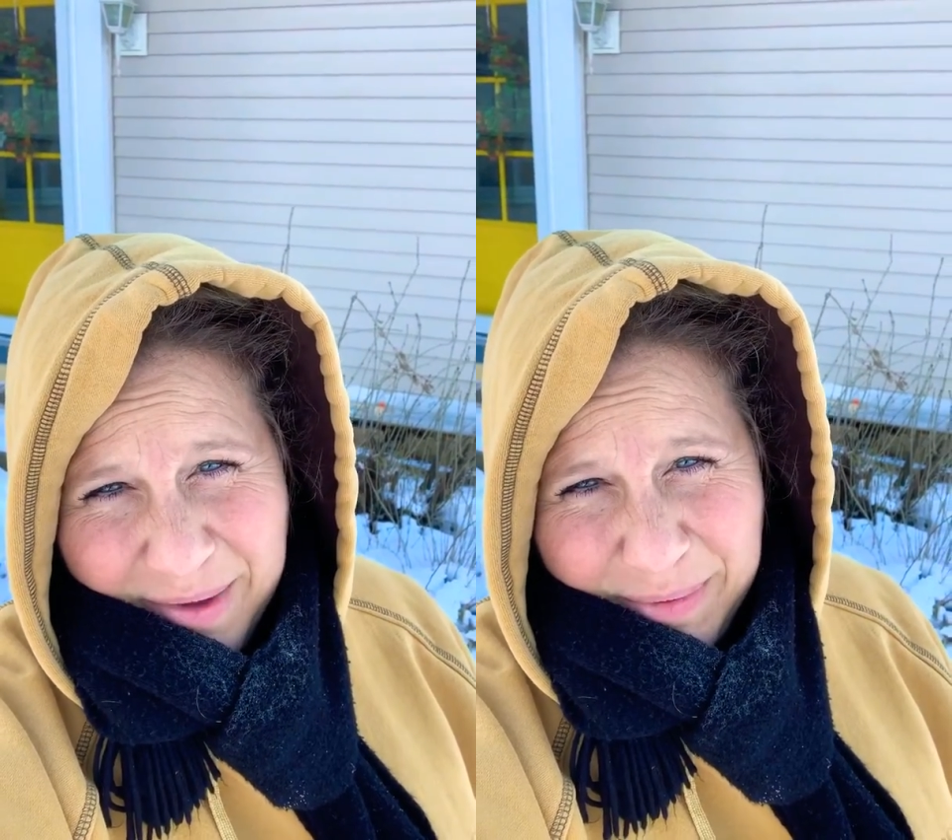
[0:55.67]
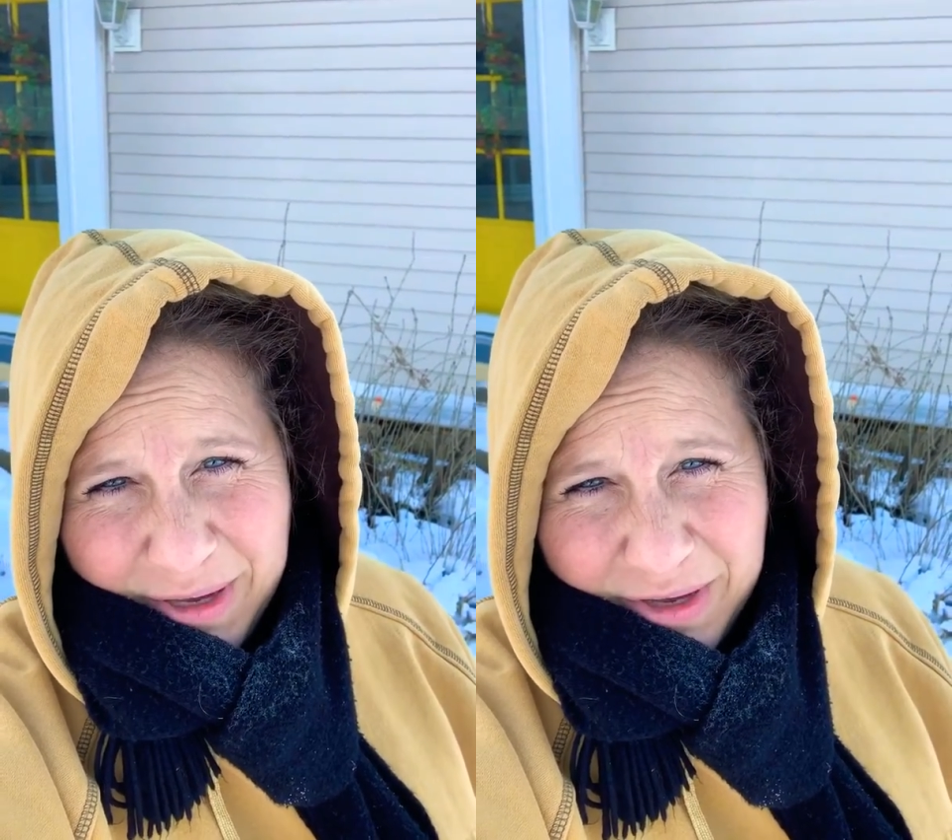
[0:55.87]

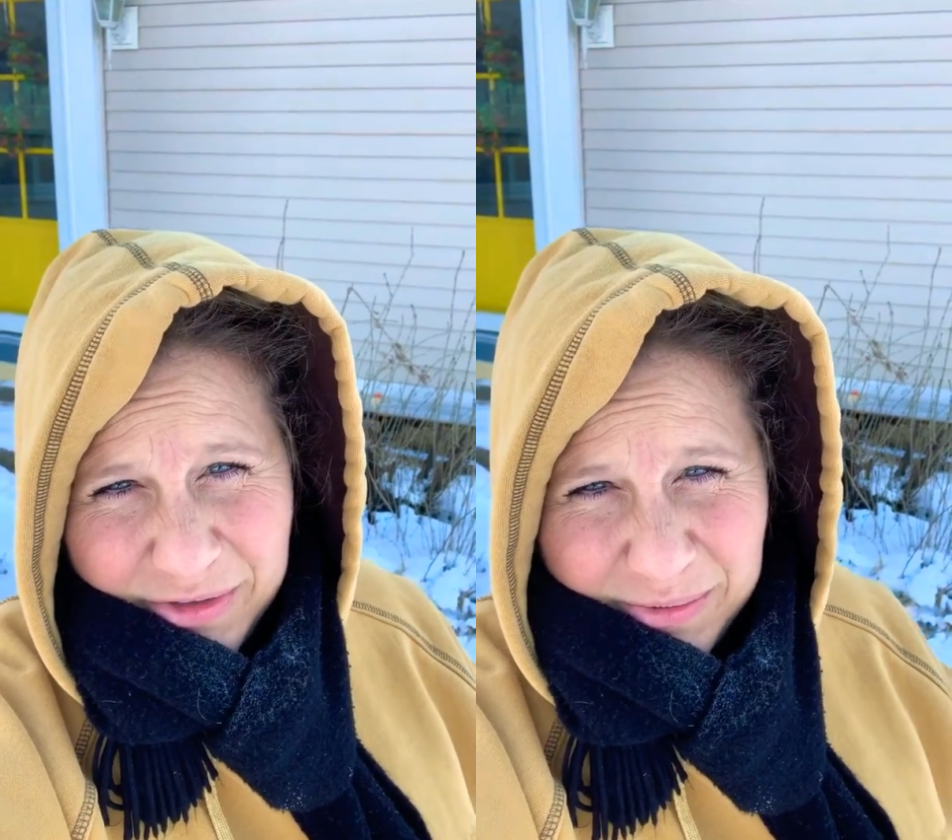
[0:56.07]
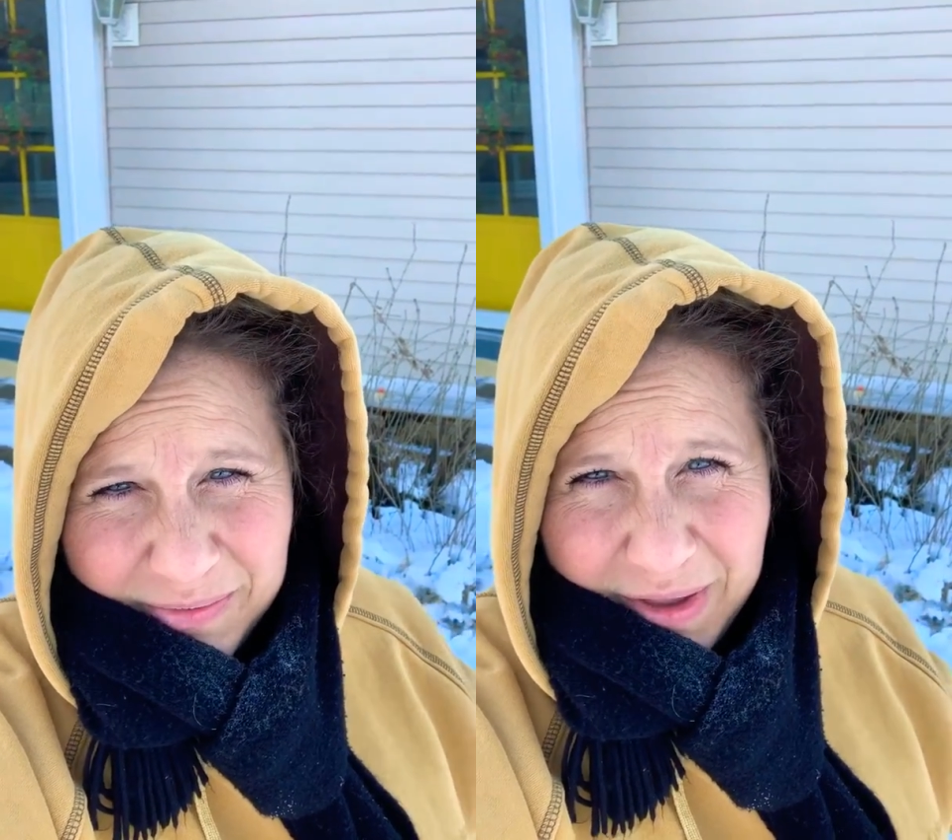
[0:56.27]
Because
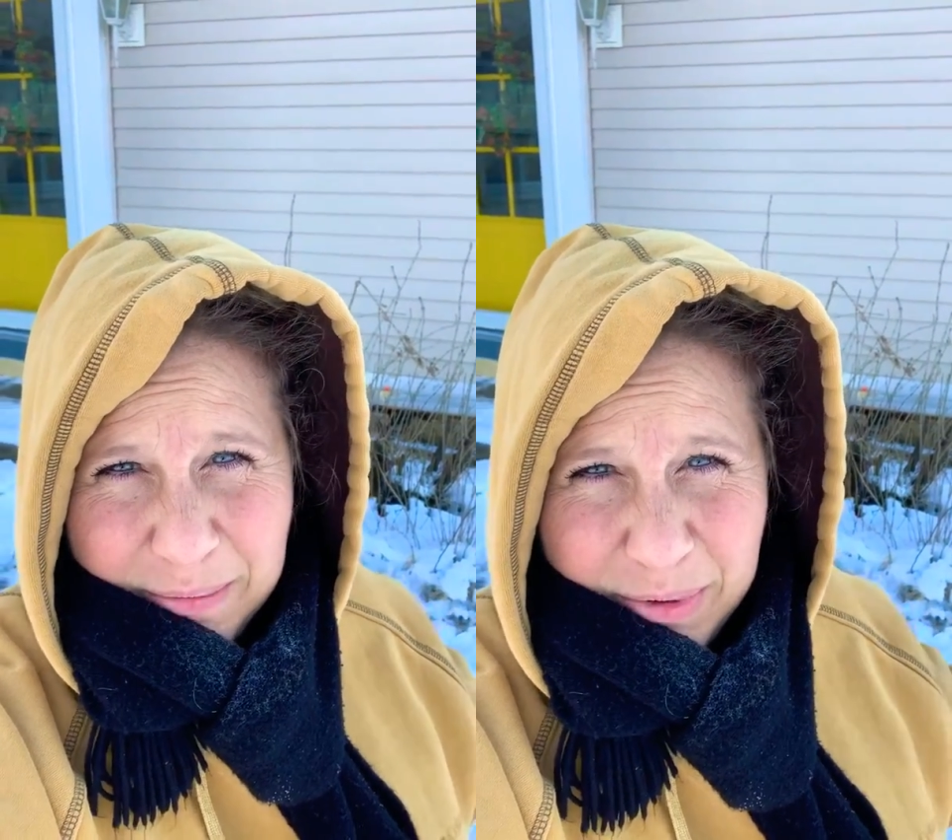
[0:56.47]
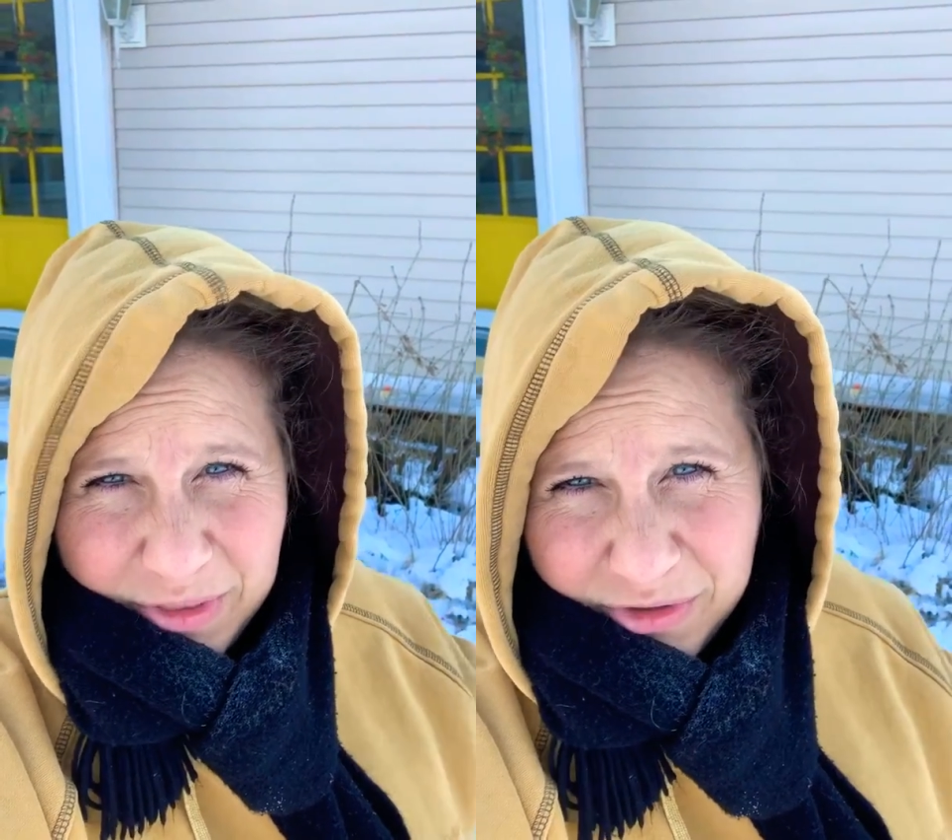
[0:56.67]
we've gotta
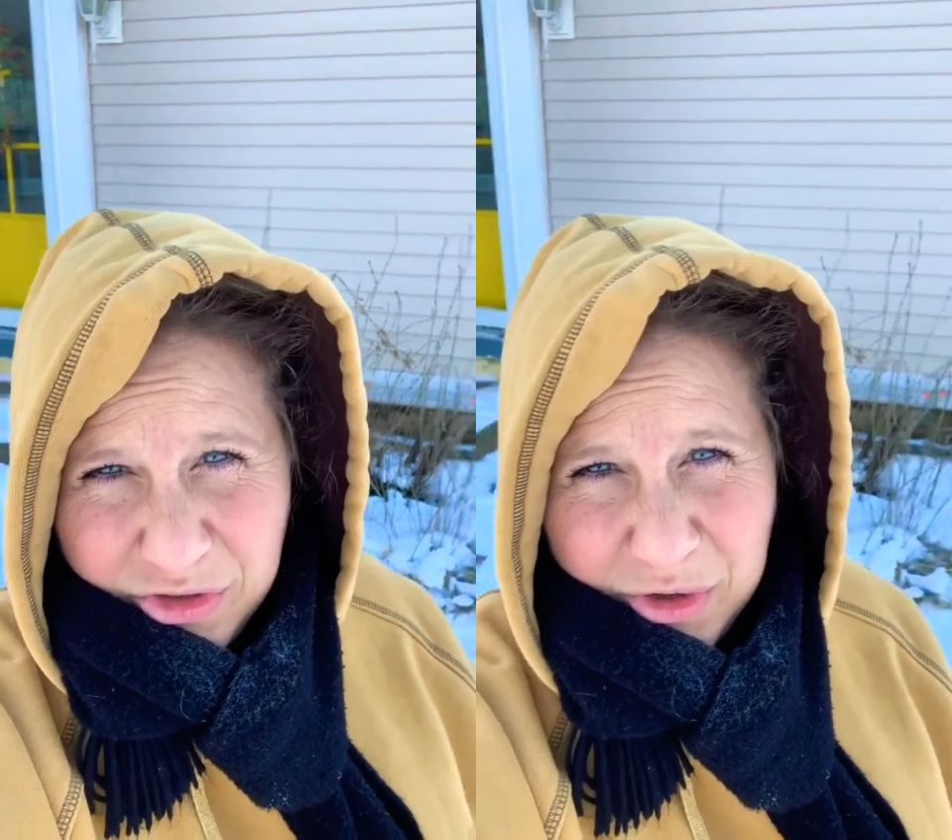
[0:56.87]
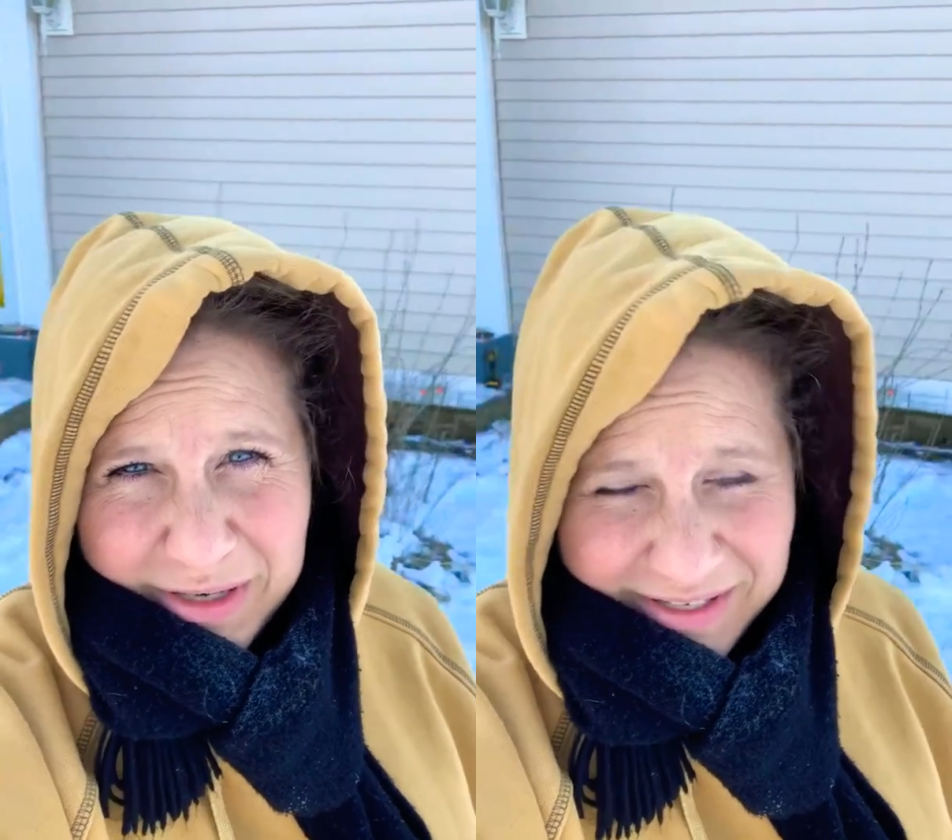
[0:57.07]
put the
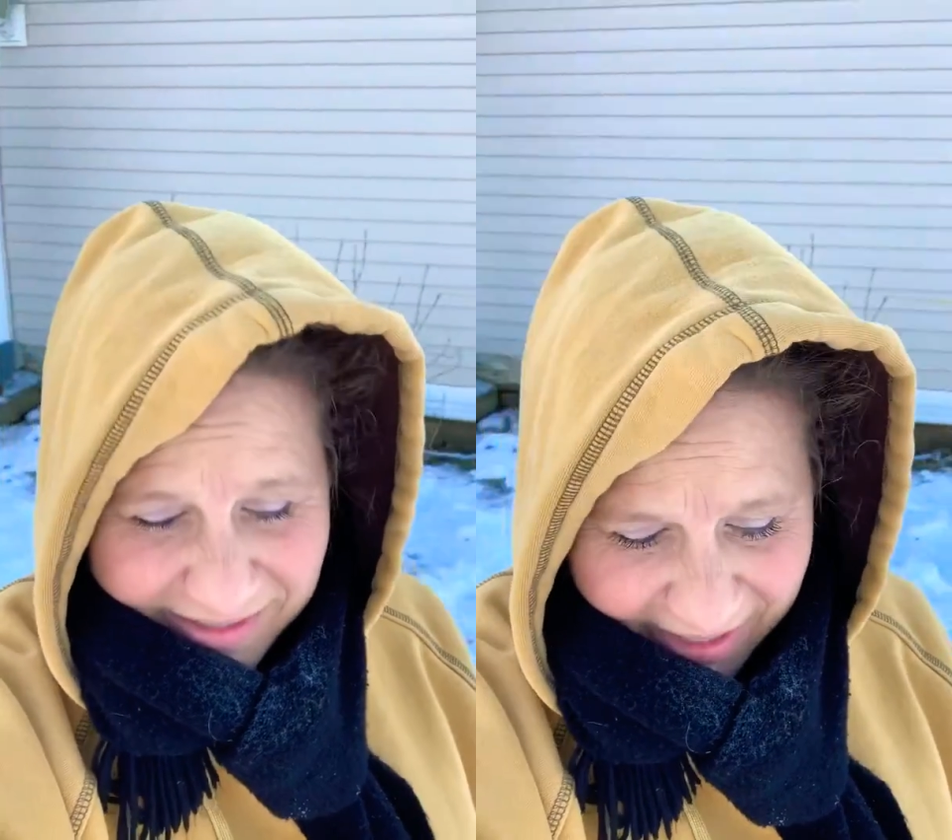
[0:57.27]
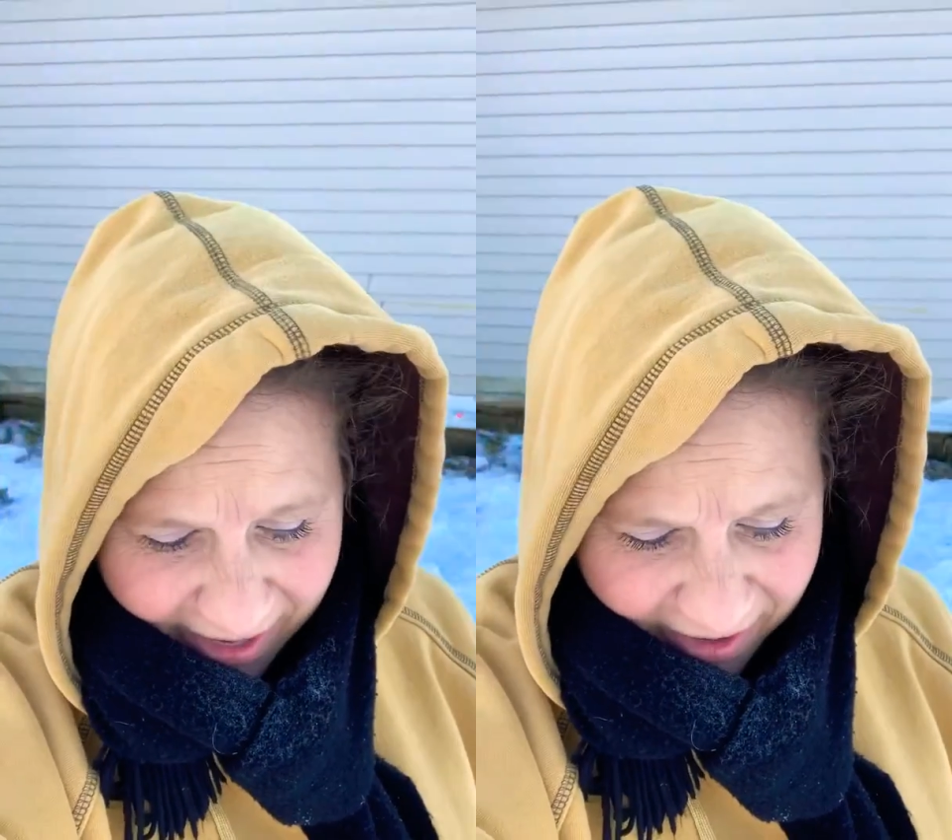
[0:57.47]
joists
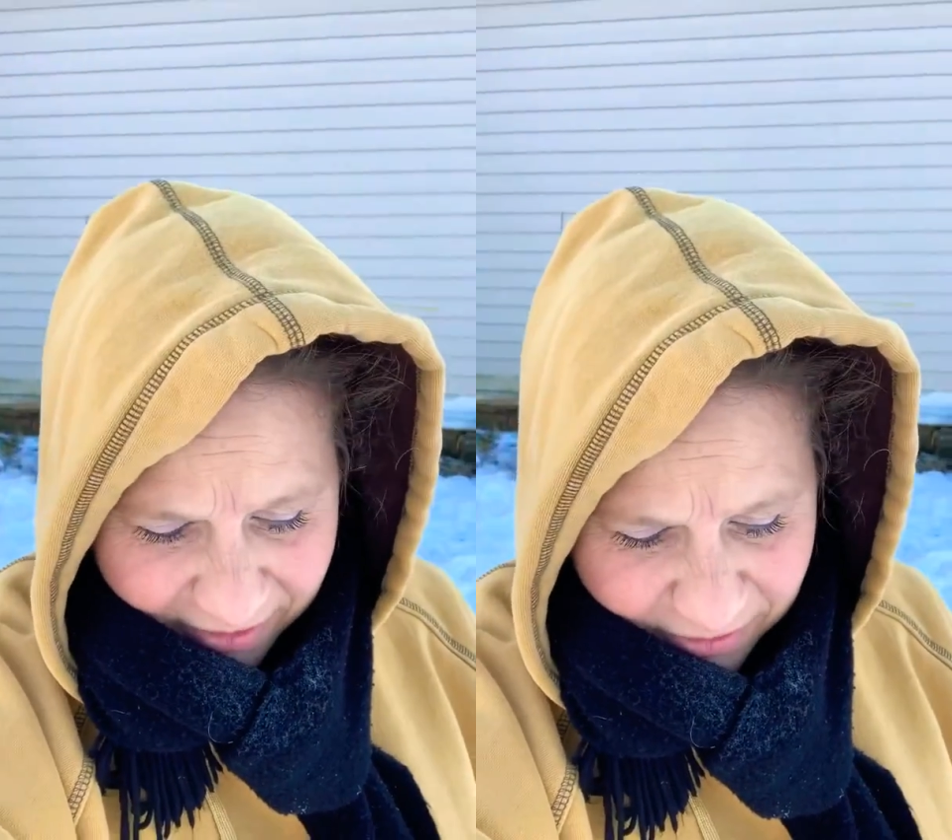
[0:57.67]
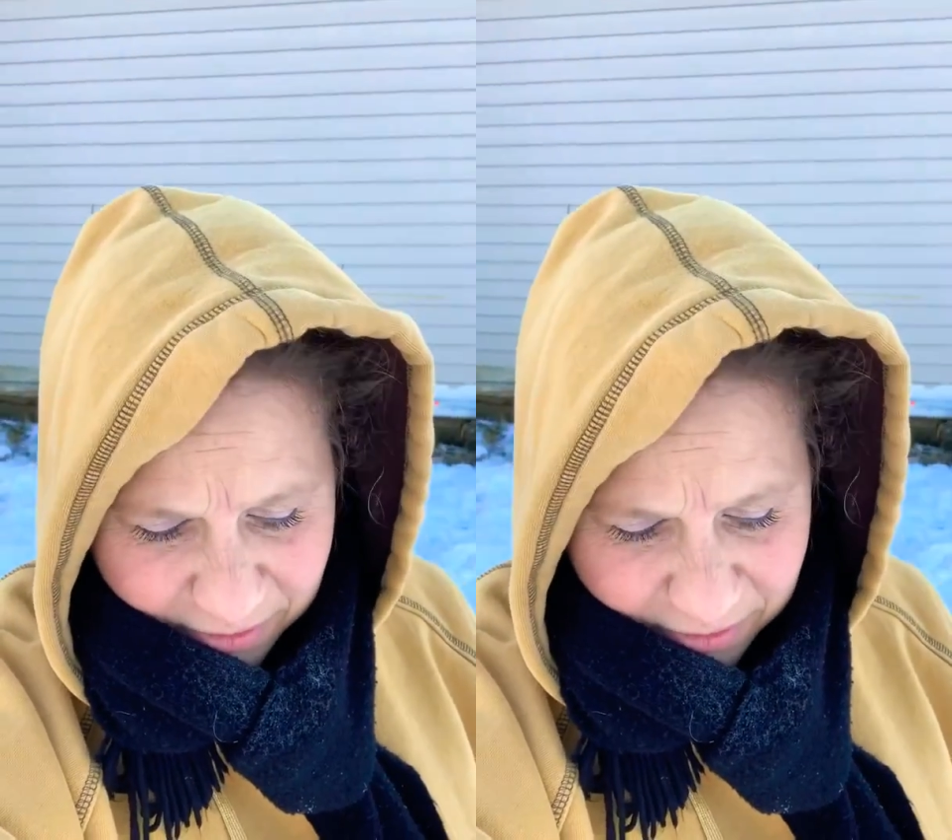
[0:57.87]
down.